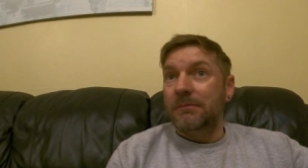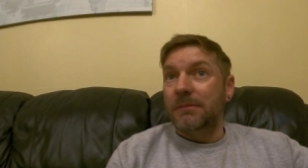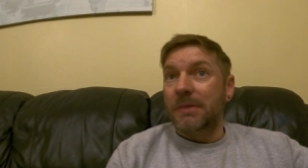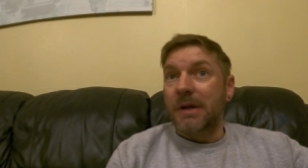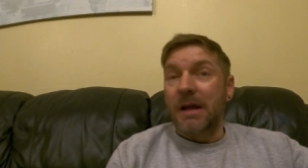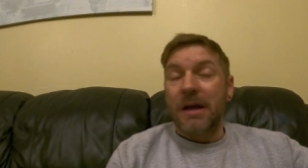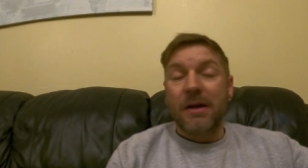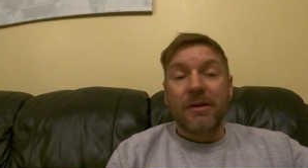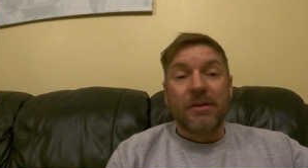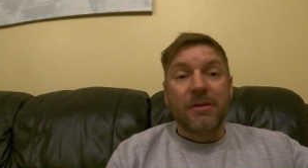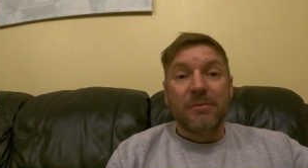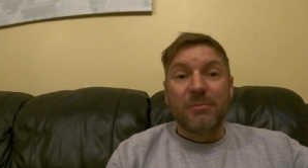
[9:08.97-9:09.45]

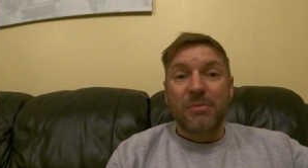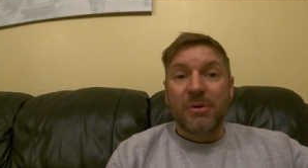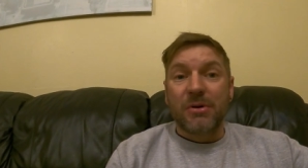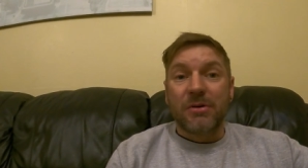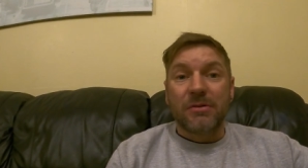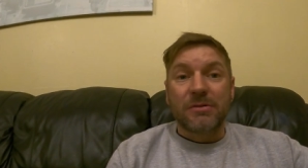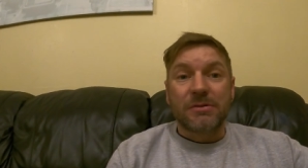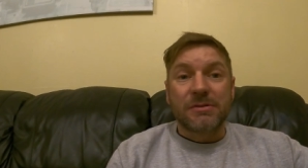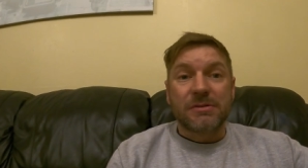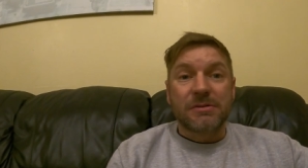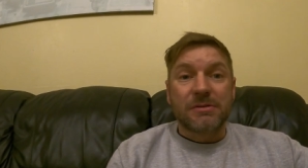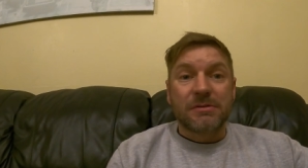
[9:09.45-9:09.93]
out of the
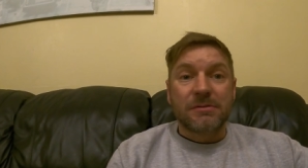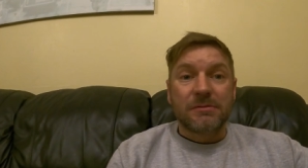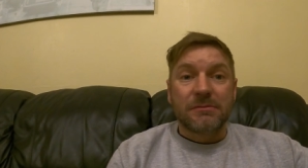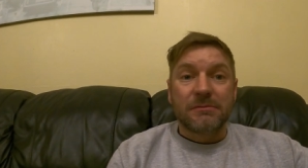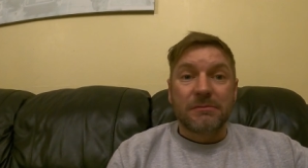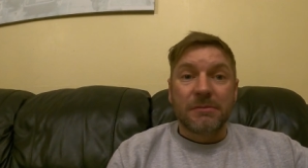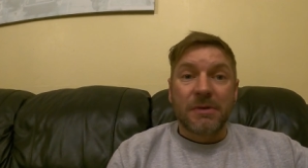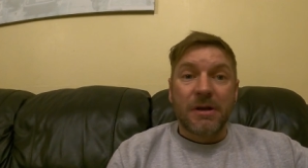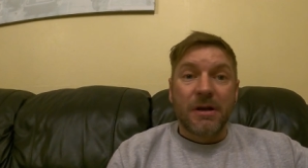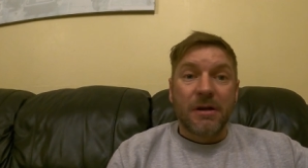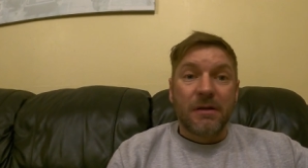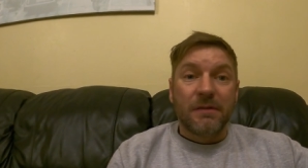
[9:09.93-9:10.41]
box
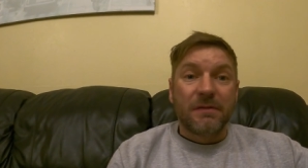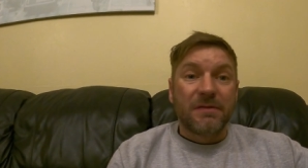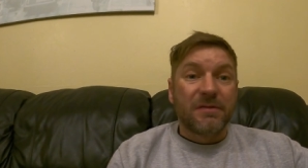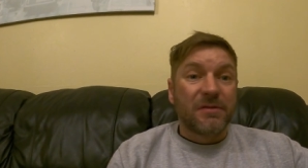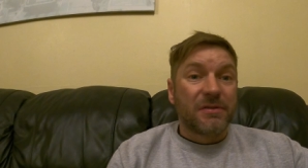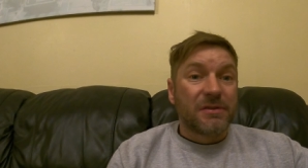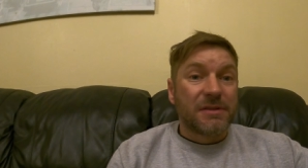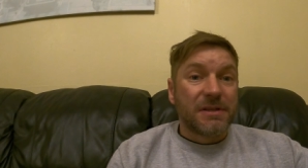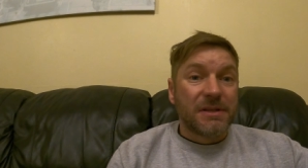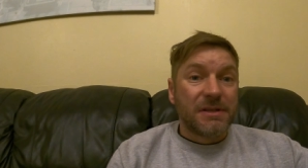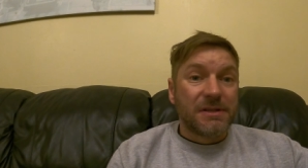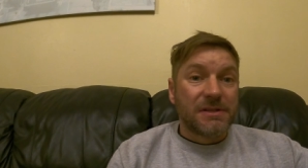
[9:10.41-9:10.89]
uh, for
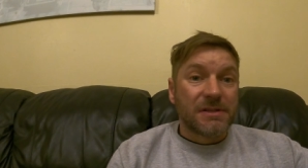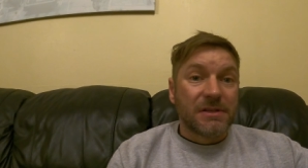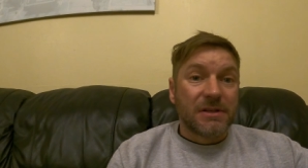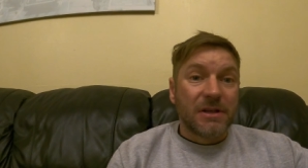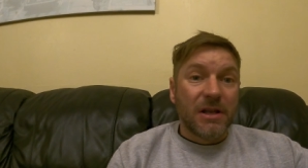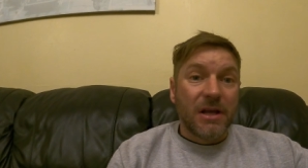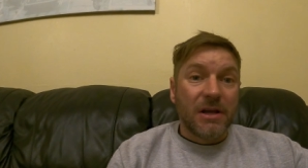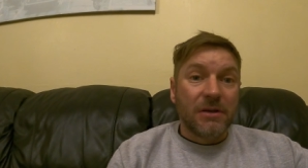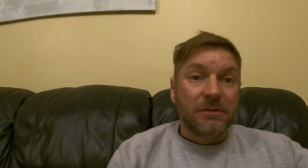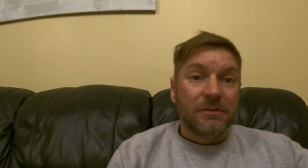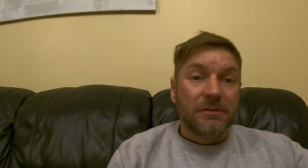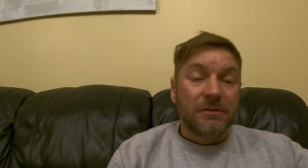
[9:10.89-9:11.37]
a decent
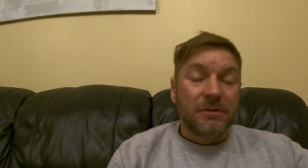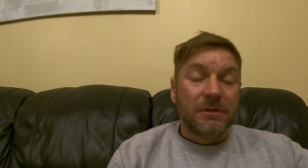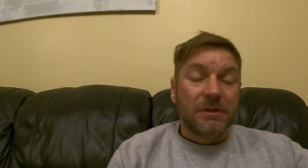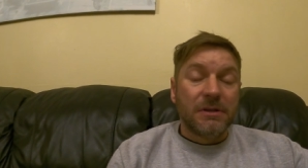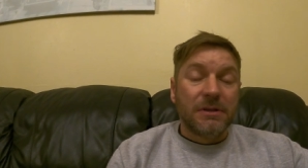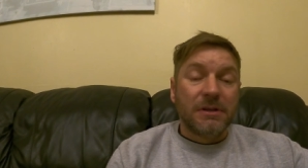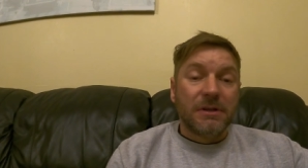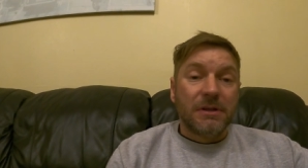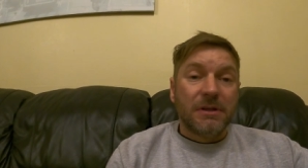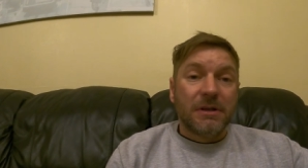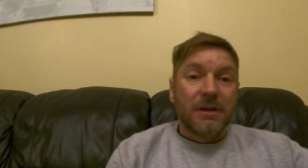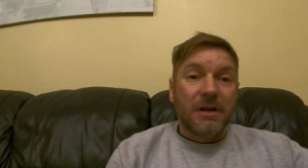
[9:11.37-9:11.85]
low
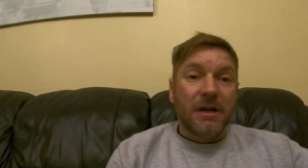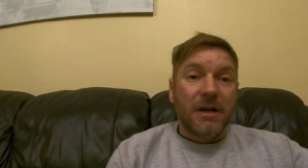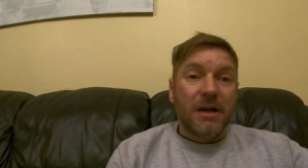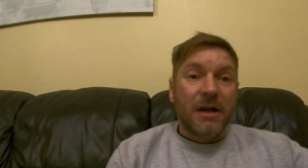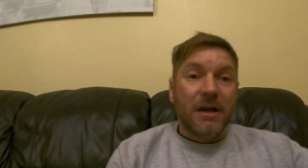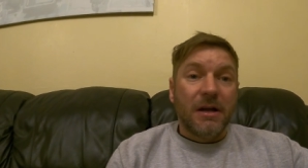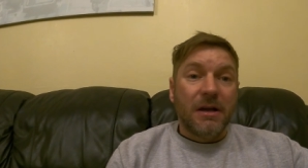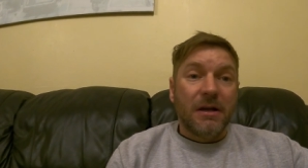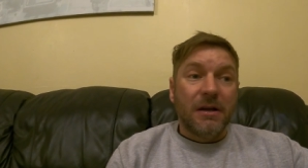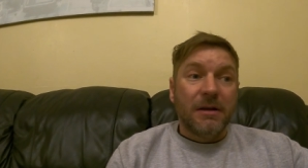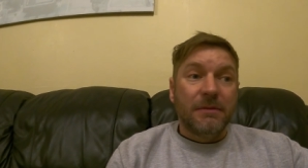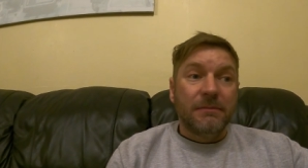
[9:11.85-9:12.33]

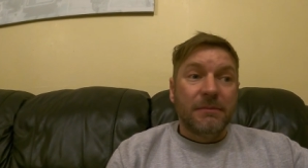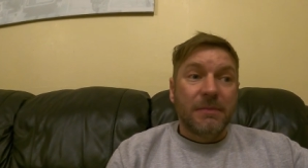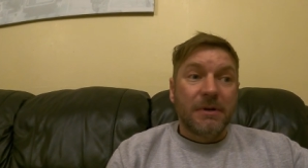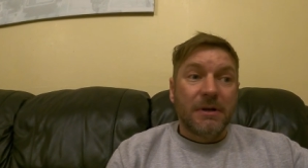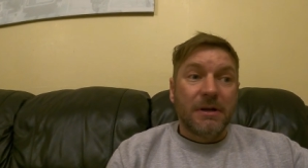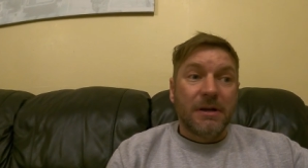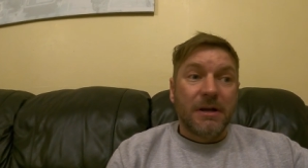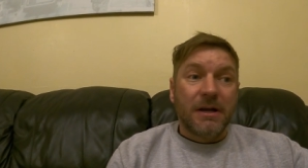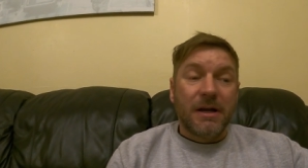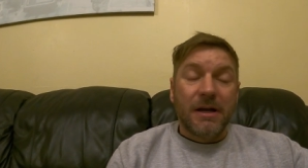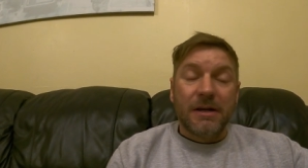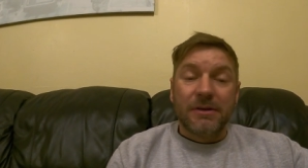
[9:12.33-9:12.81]
um,
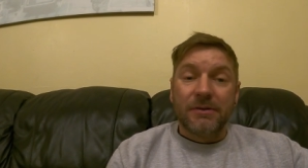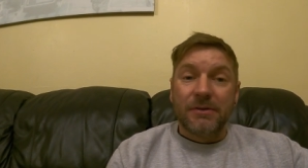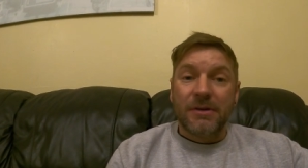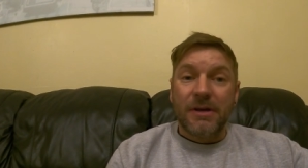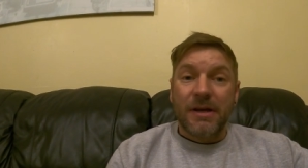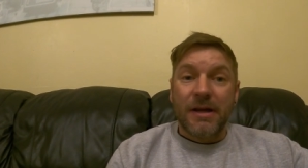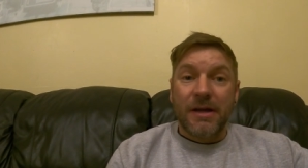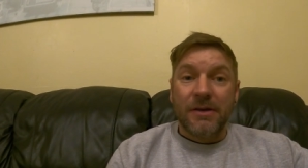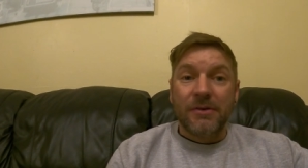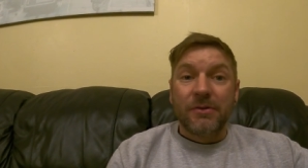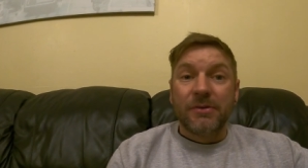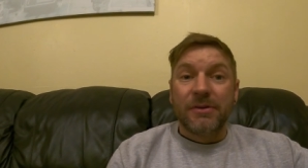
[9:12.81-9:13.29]
and,
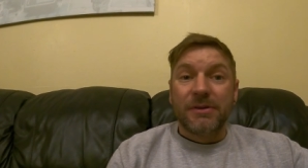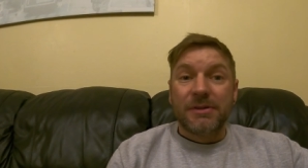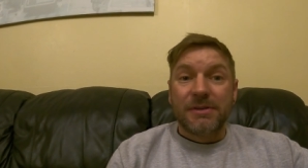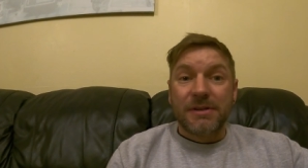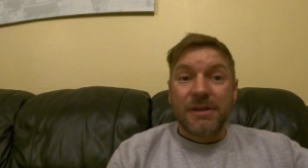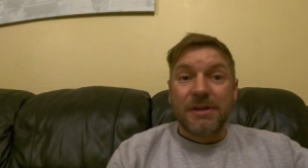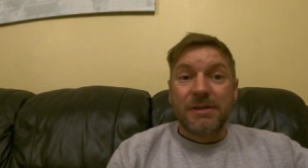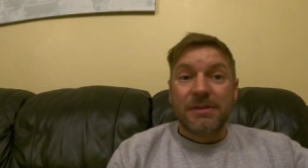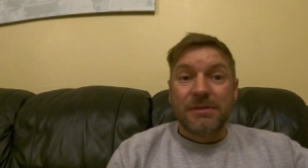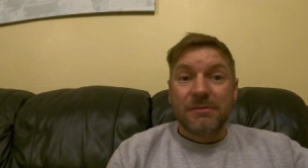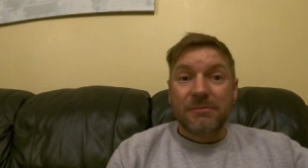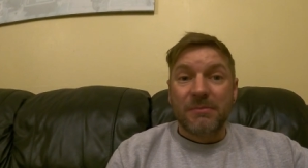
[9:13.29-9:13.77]
and on a
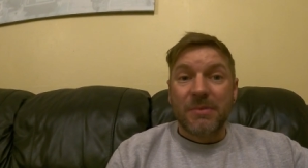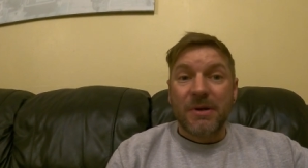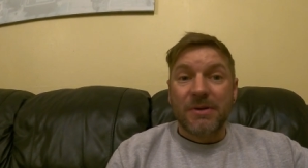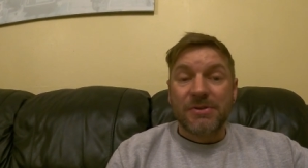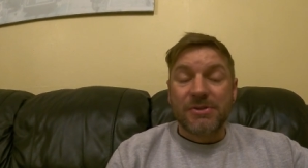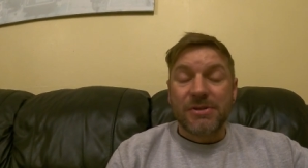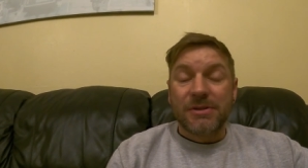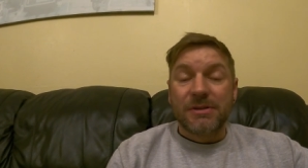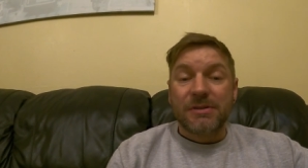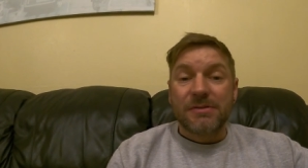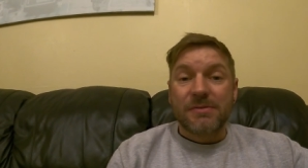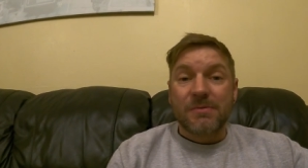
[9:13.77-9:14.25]
decent
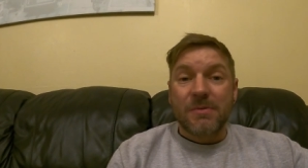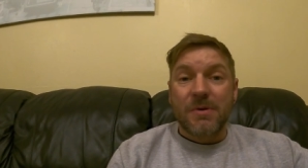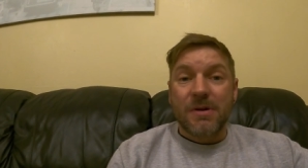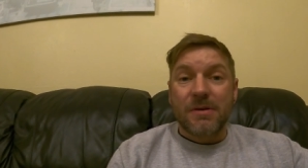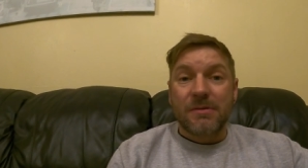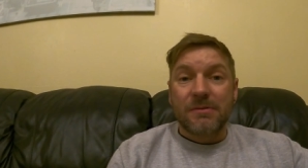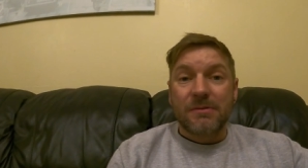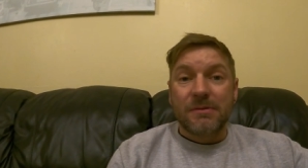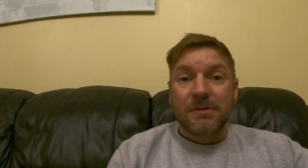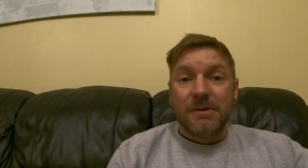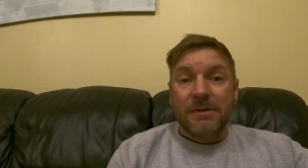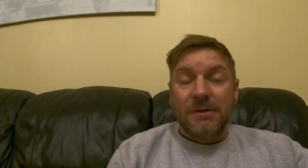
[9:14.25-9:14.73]
budget as
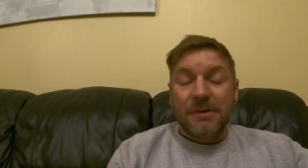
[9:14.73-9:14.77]
well.